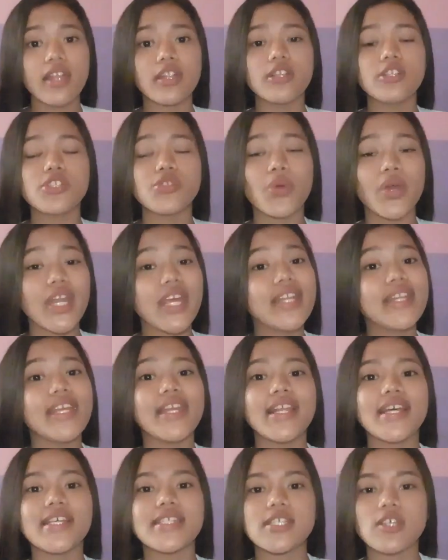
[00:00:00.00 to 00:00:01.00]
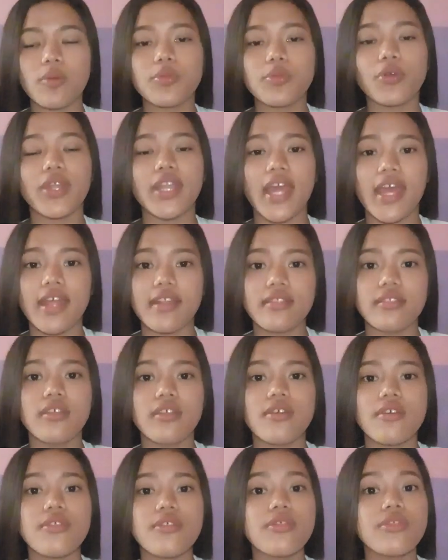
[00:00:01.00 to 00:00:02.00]
And just like that, 2018 has
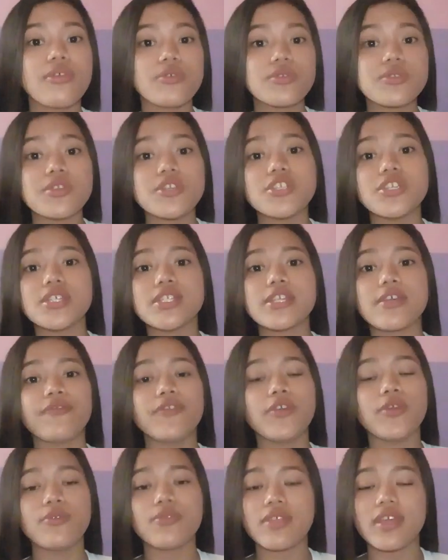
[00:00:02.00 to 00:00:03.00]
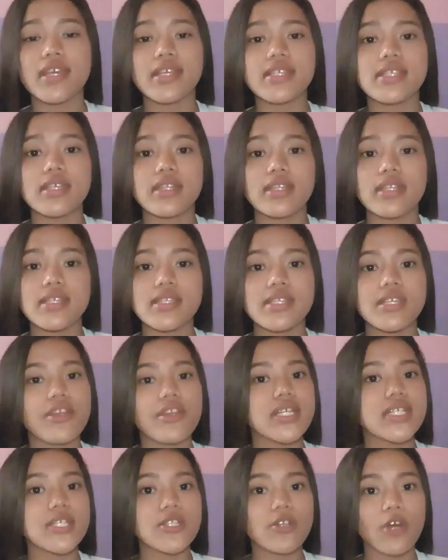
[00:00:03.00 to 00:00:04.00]
come to an end. Those are just a few
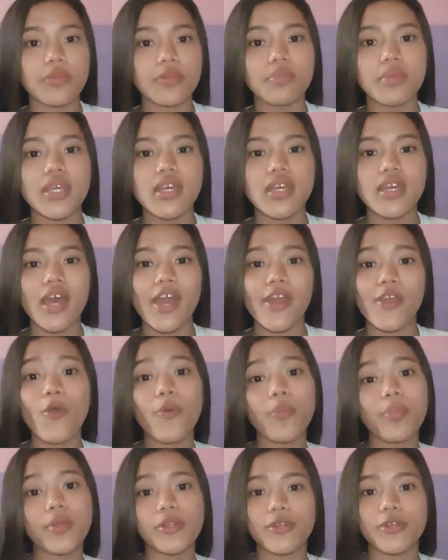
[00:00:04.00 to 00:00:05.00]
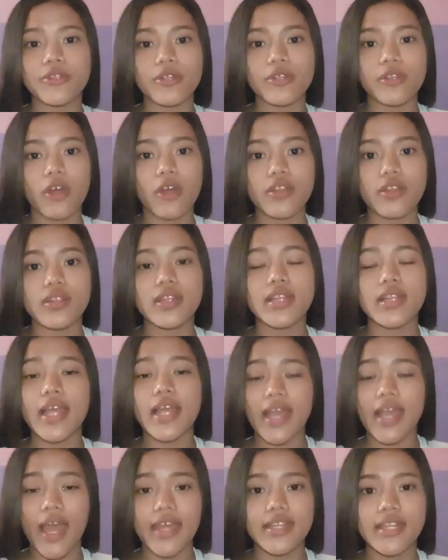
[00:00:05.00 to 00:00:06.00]
things that this year has taught me. I hope you
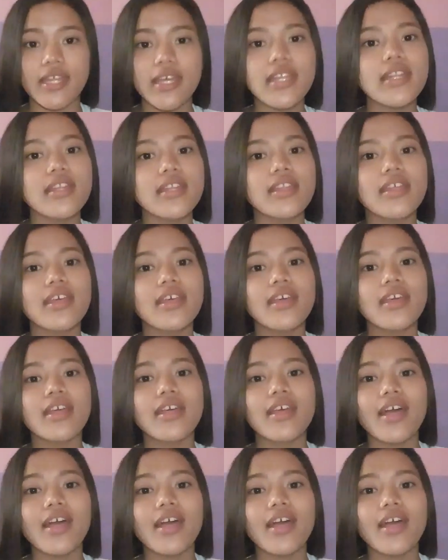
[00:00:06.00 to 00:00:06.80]
learned a lot like I